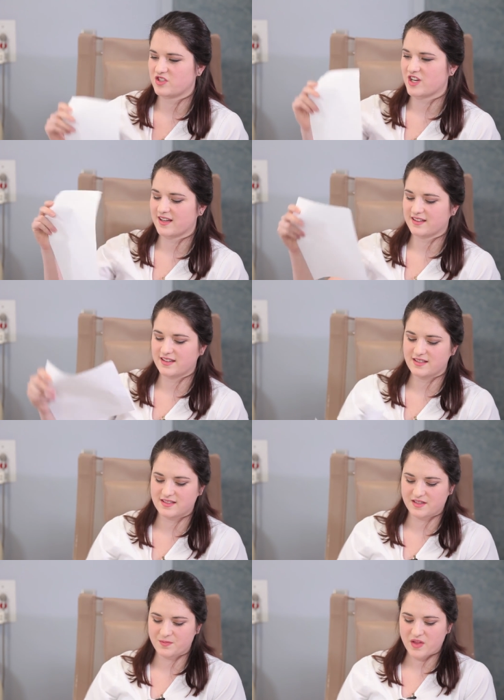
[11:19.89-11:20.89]

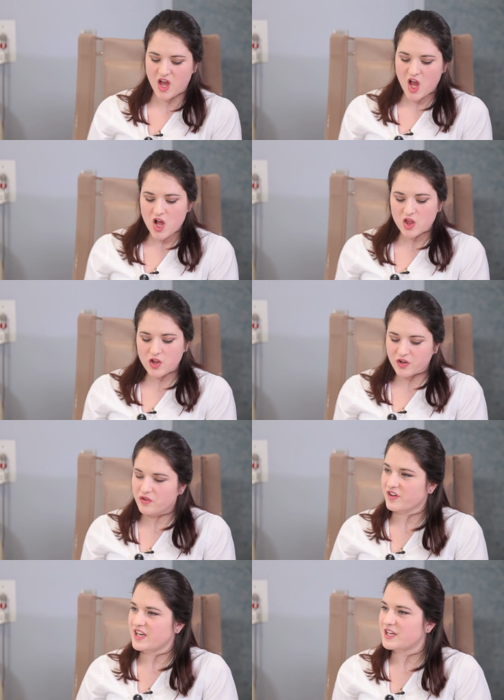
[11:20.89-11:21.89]
checklist. Look
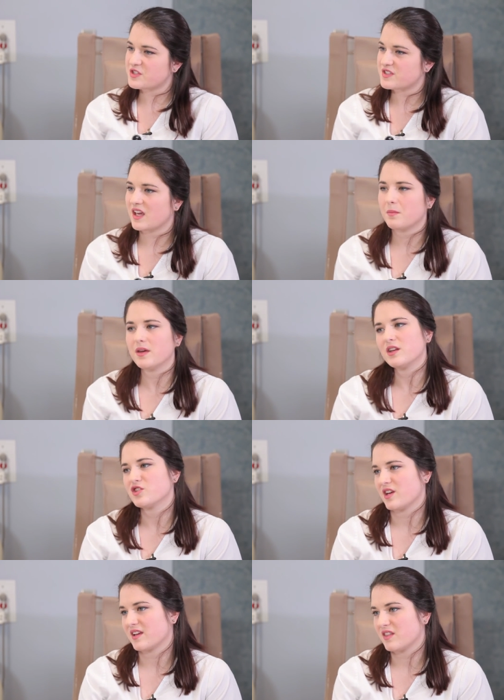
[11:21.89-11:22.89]
over each statement,
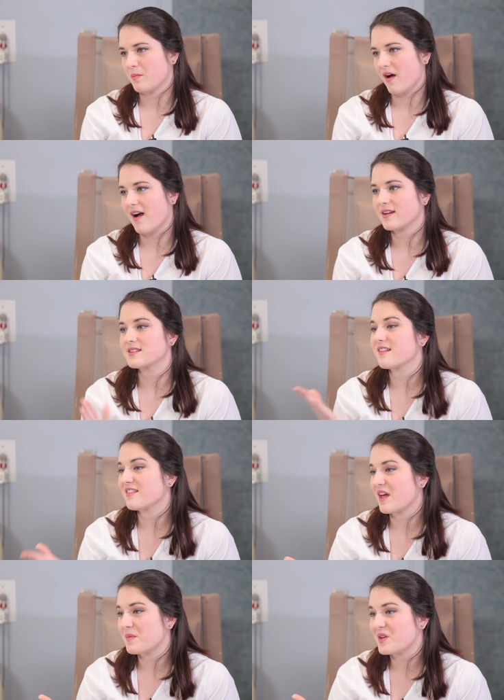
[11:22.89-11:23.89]
check the box,
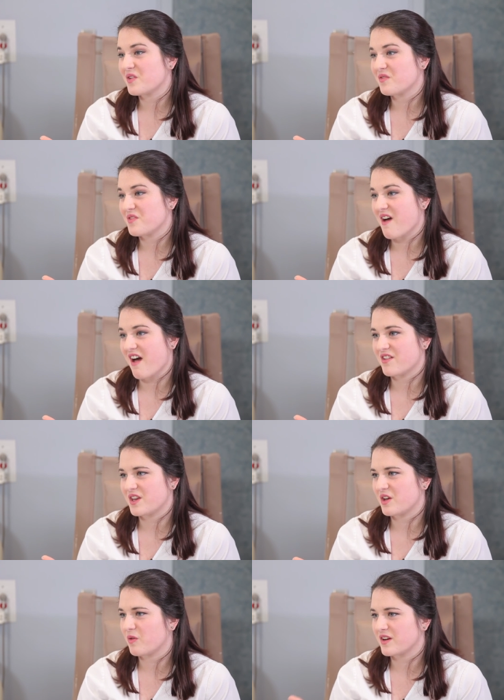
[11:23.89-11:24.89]
let me know if you have
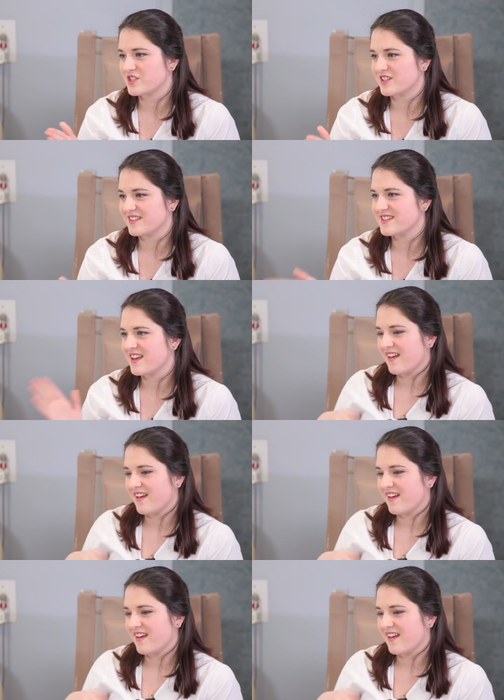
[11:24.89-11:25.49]
any questions,